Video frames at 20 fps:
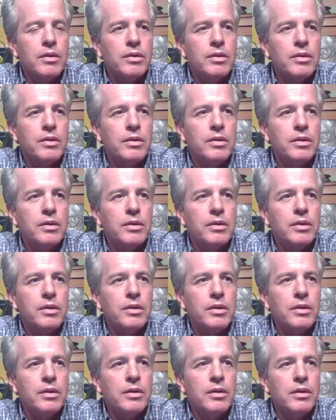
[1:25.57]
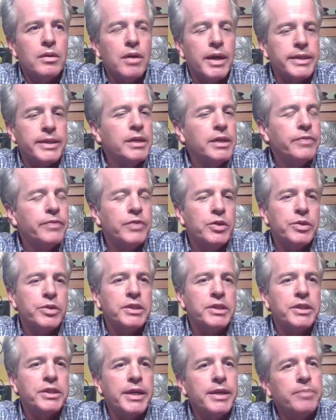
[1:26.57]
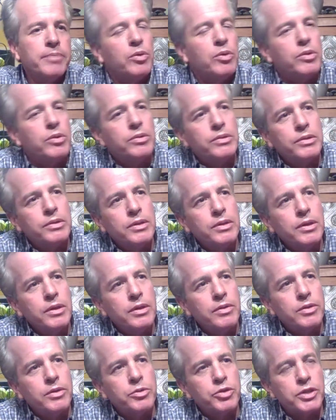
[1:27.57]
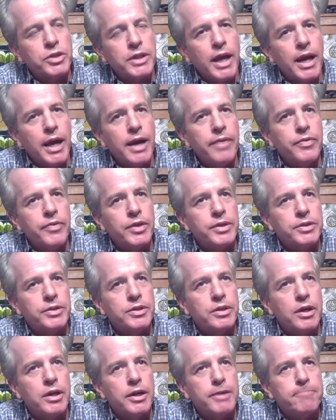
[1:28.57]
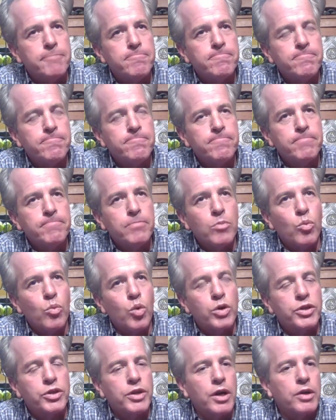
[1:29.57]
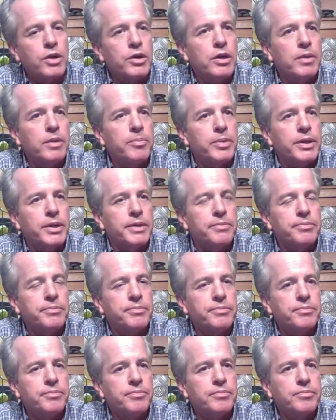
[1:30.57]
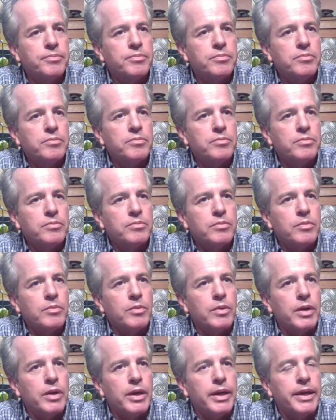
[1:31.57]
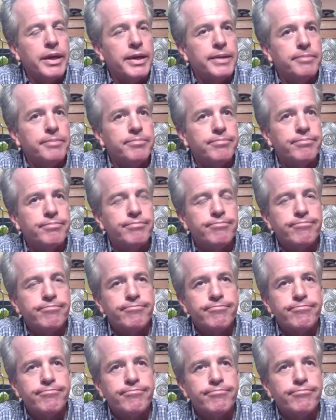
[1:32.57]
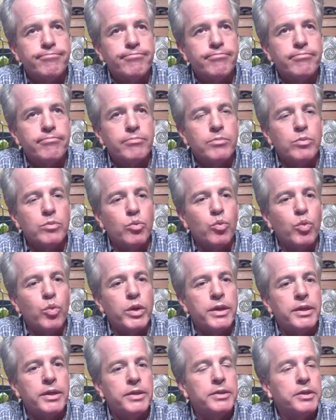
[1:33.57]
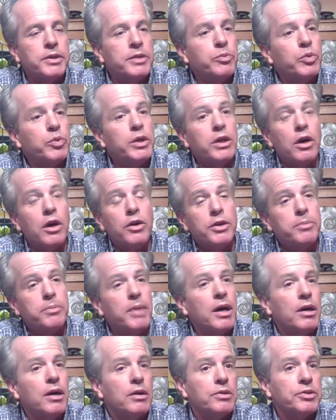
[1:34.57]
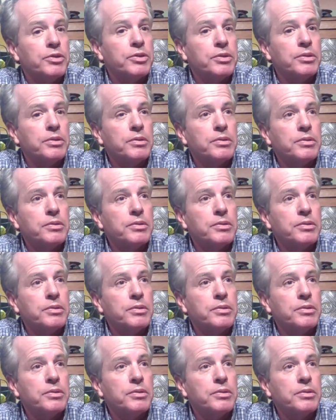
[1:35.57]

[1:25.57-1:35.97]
I can give you an example. There was a guy that worked at our company, and we called him Hoss.